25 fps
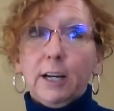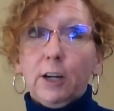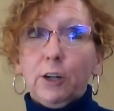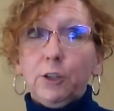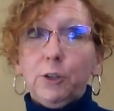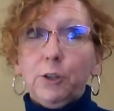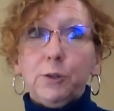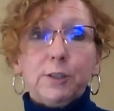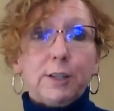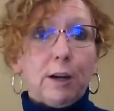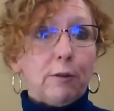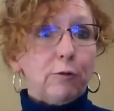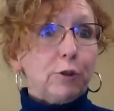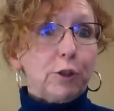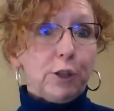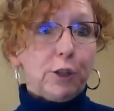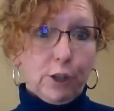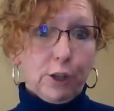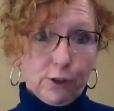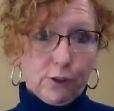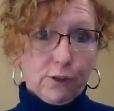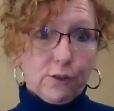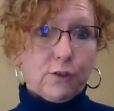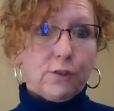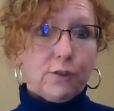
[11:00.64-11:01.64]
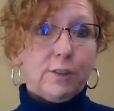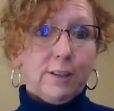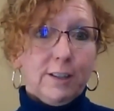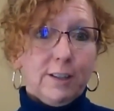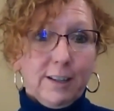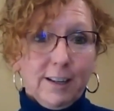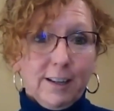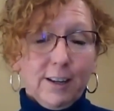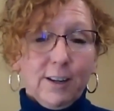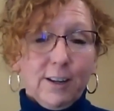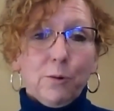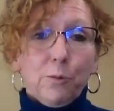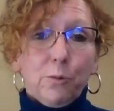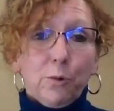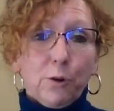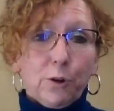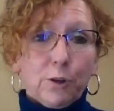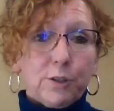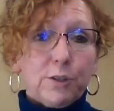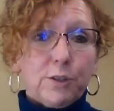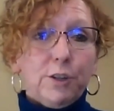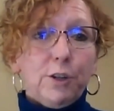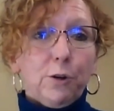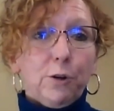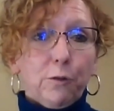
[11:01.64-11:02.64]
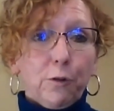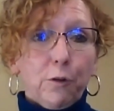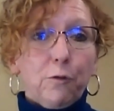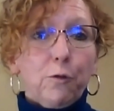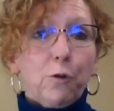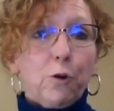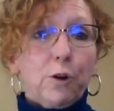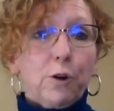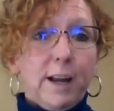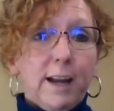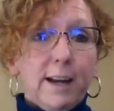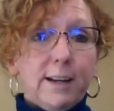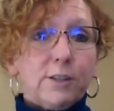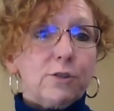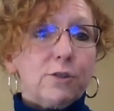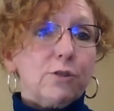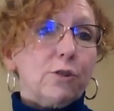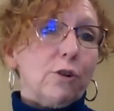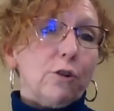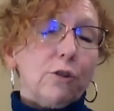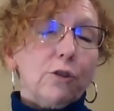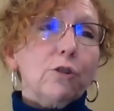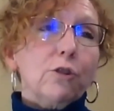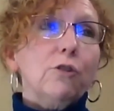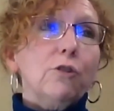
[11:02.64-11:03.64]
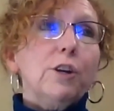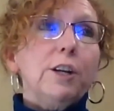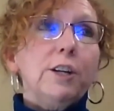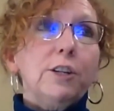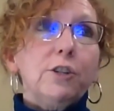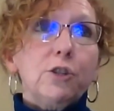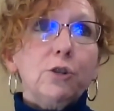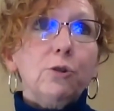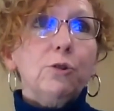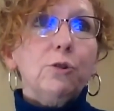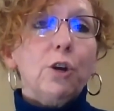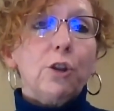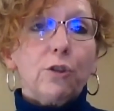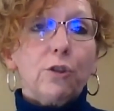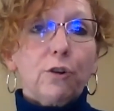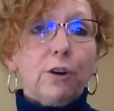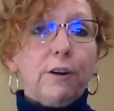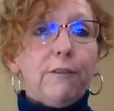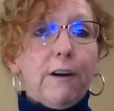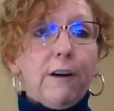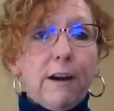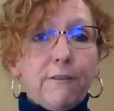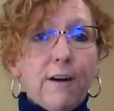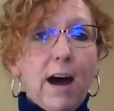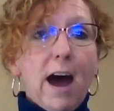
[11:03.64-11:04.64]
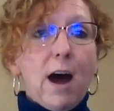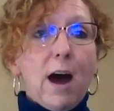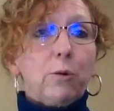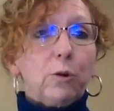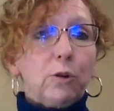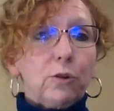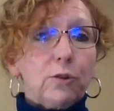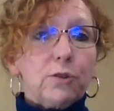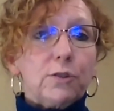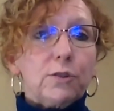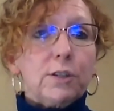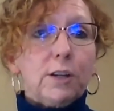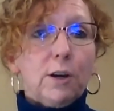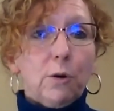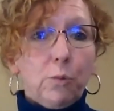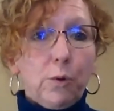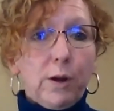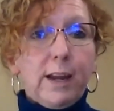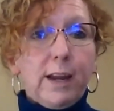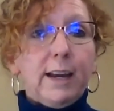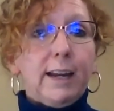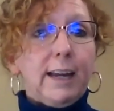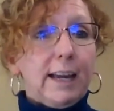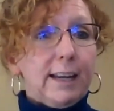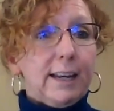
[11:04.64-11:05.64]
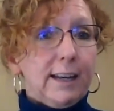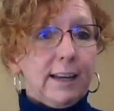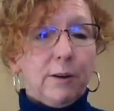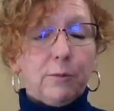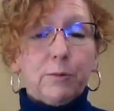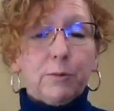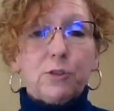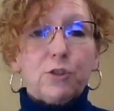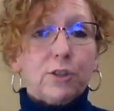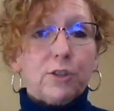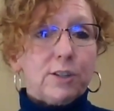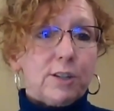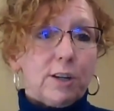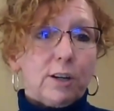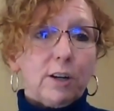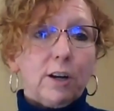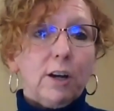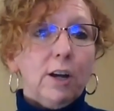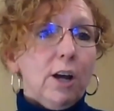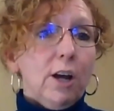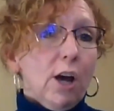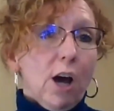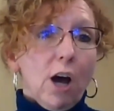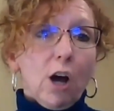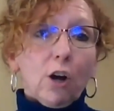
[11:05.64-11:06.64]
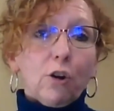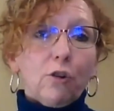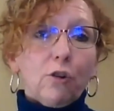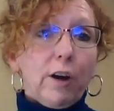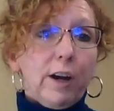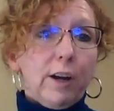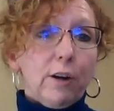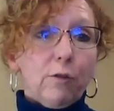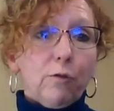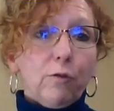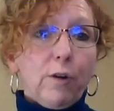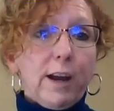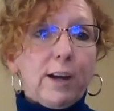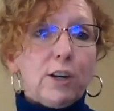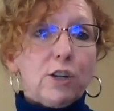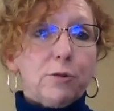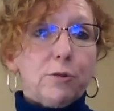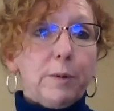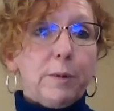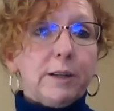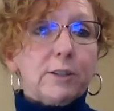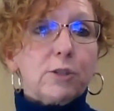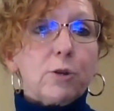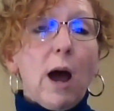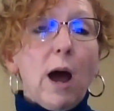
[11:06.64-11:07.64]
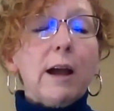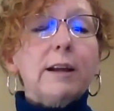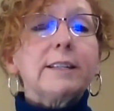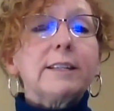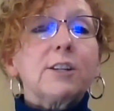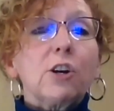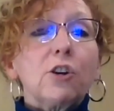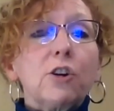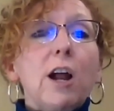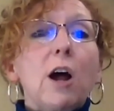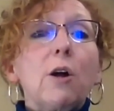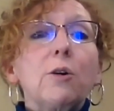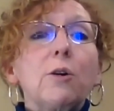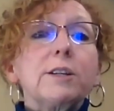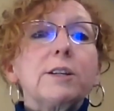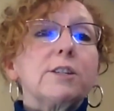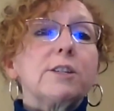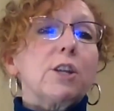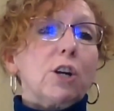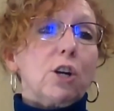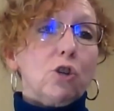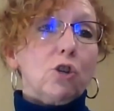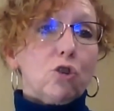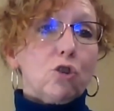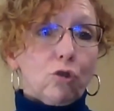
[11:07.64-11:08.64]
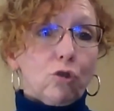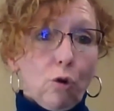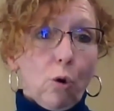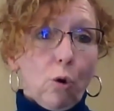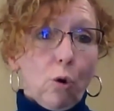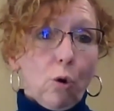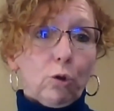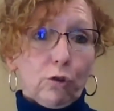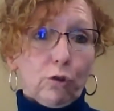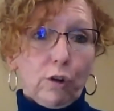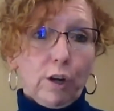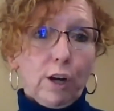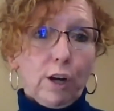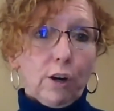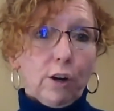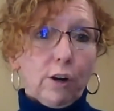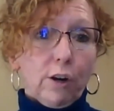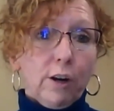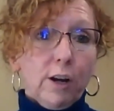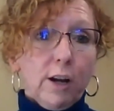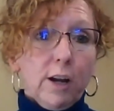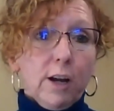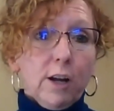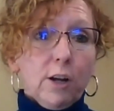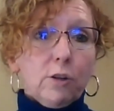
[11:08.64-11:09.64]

tell you, several years. Worked, you know, for 4 days, 32 to 35 hours a week. And it was just a great arrangement. So I started out as the controller here.